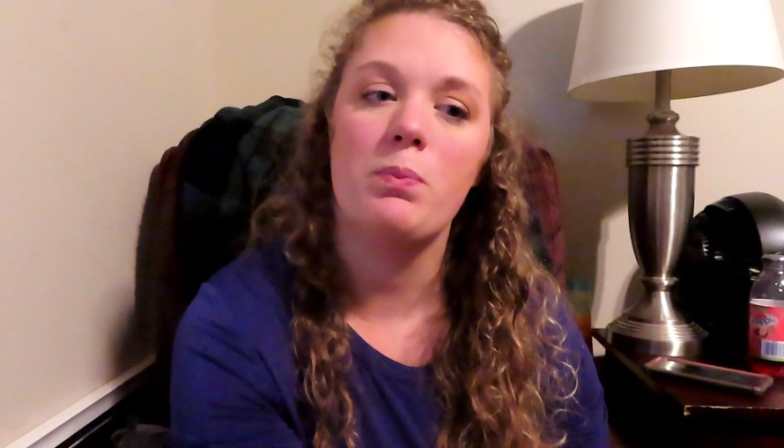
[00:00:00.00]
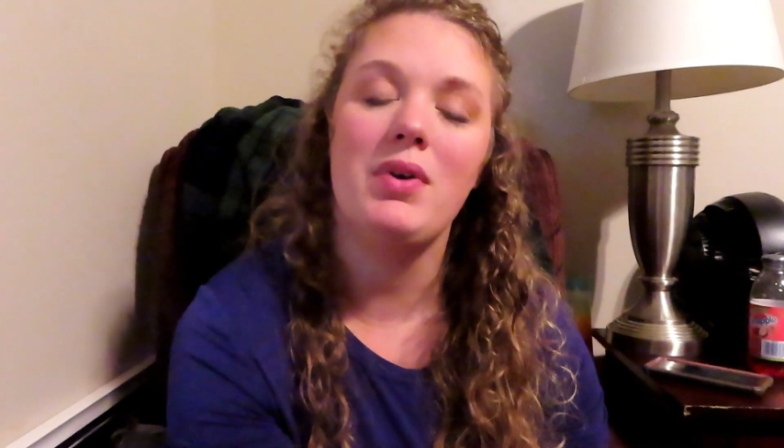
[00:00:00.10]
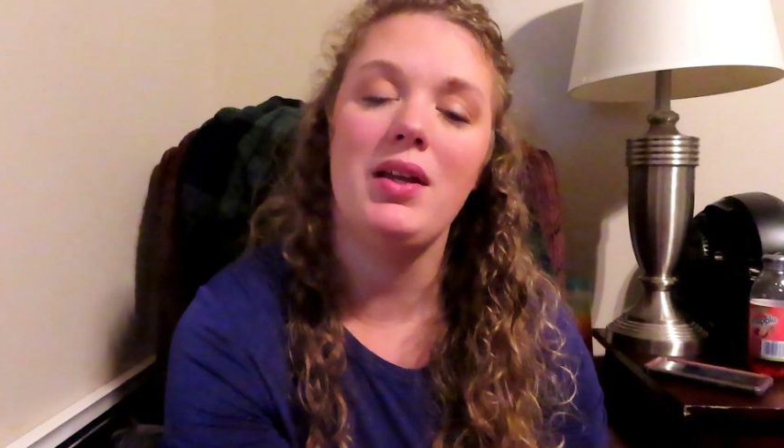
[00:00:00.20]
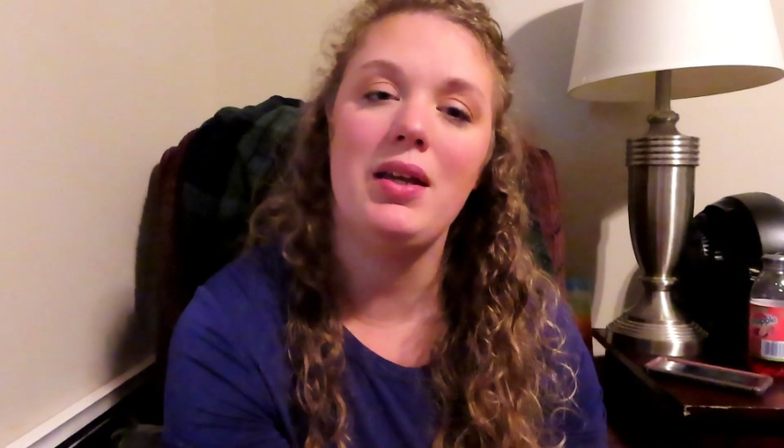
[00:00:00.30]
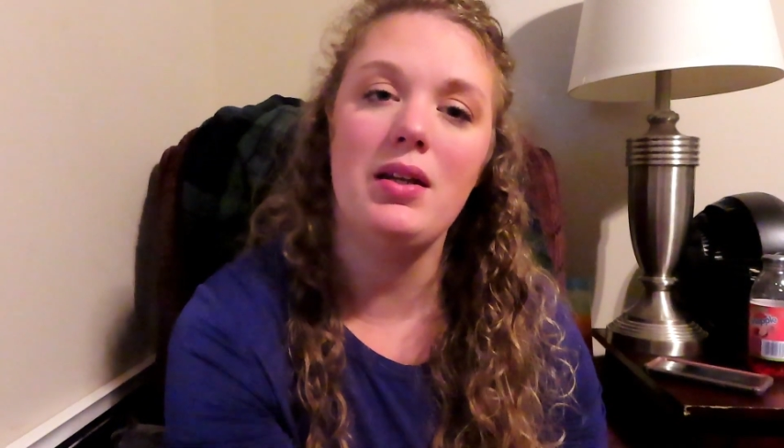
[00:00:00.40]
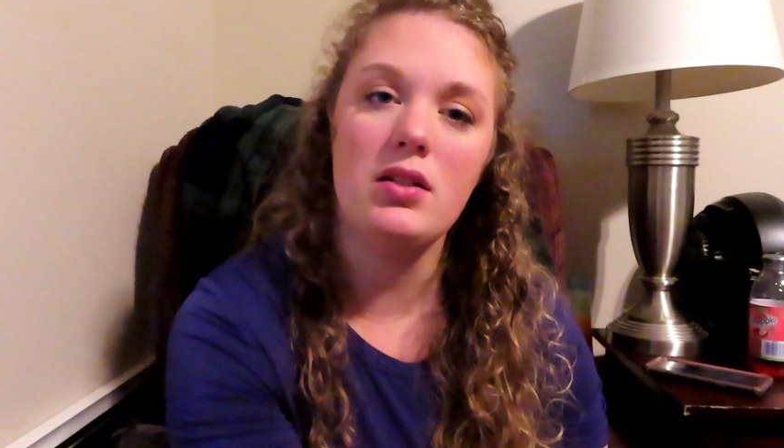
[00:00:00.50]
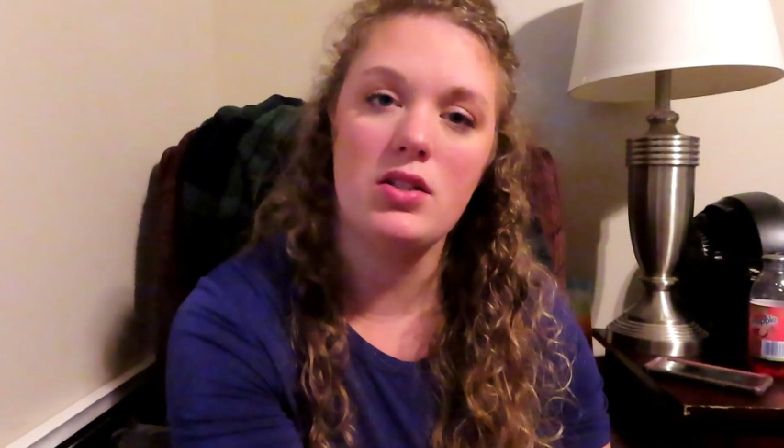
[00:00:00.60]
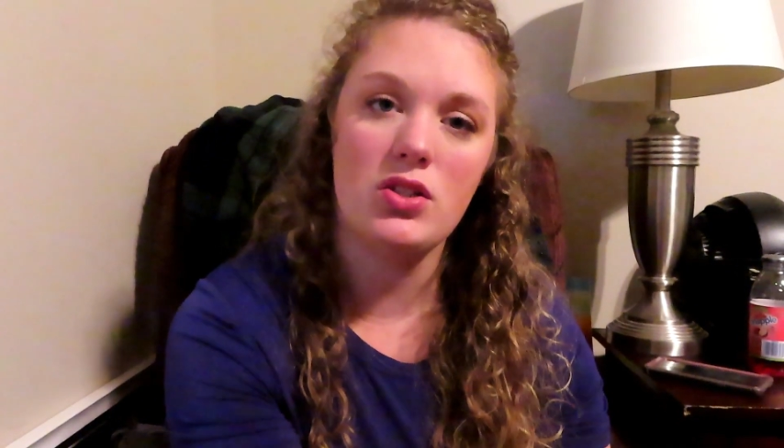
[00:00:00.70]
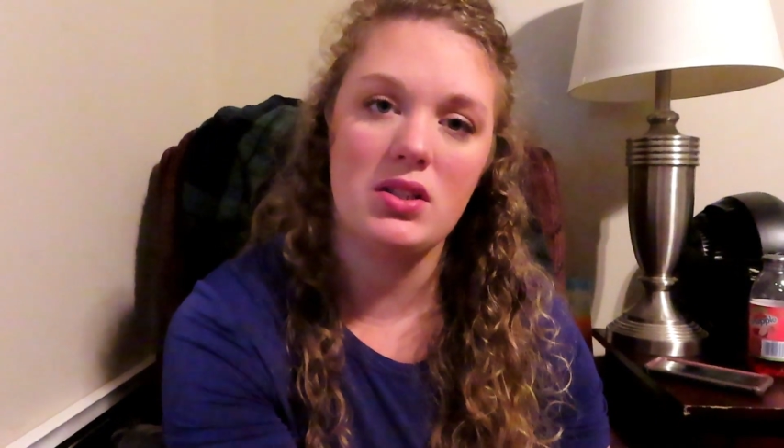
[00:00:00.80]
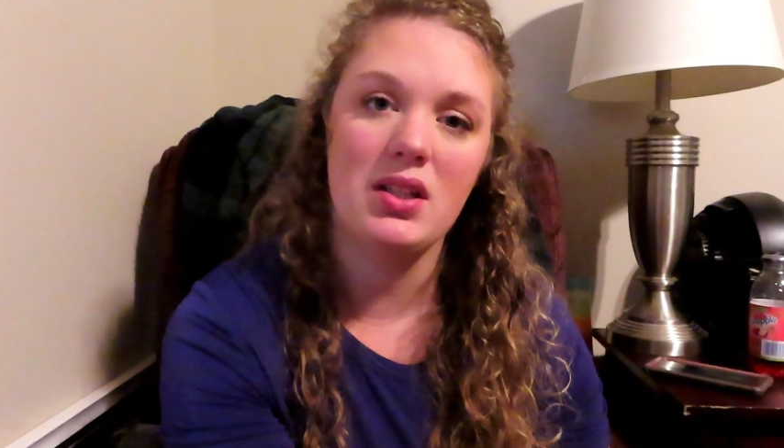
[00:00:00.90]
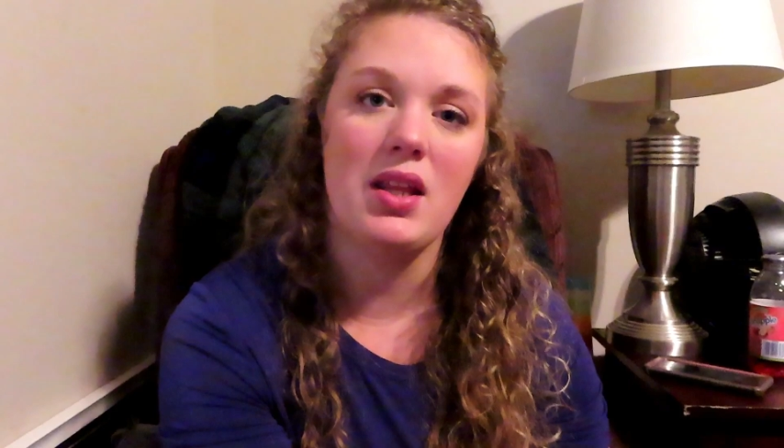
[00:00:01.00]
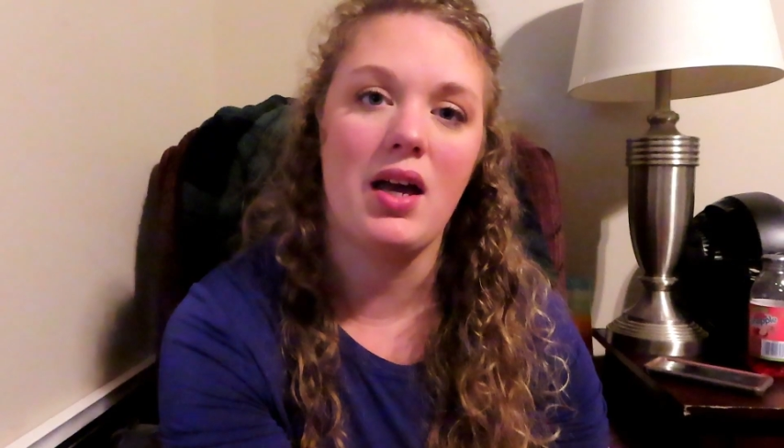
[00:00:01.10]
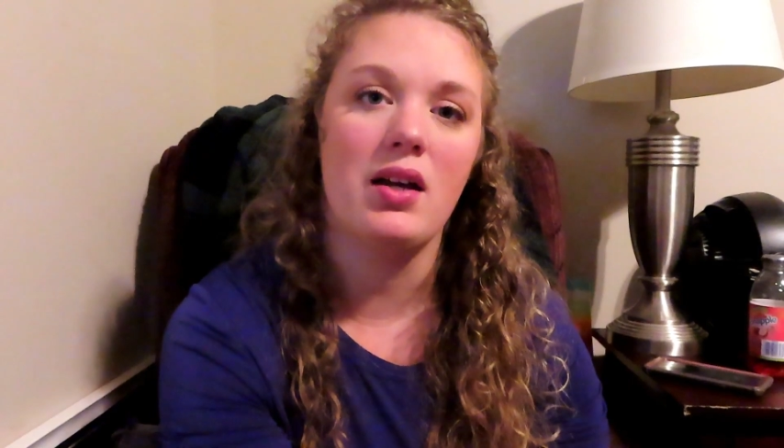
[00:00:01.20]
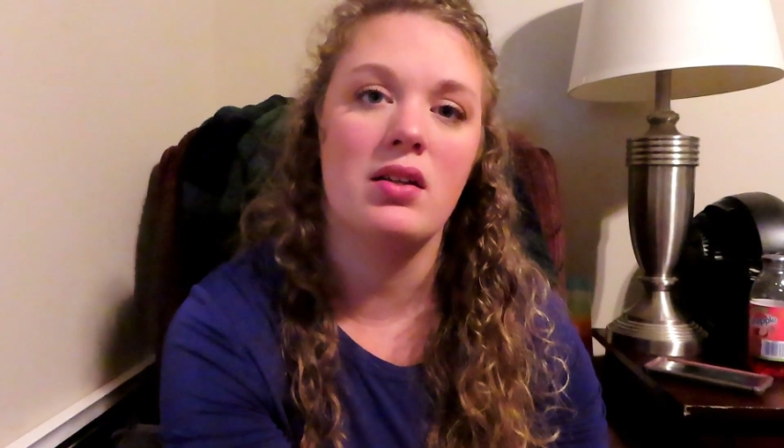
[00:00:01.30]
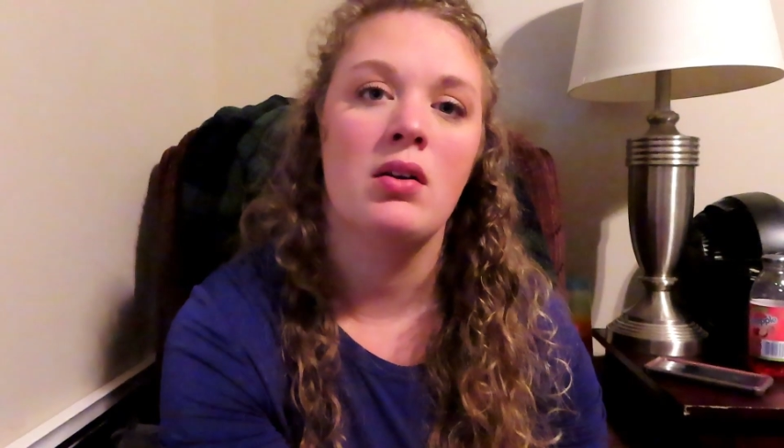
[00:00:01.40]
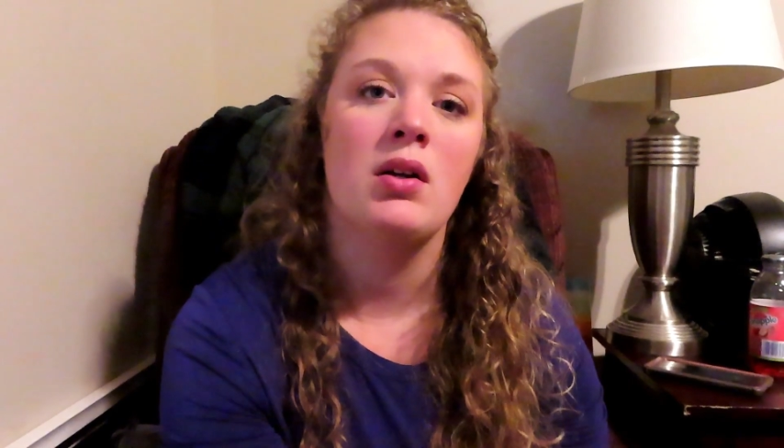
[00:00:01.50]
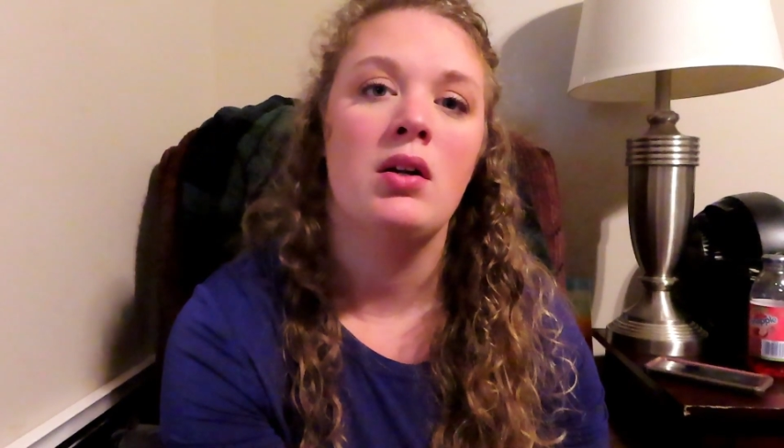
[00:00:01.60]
But in addition to that,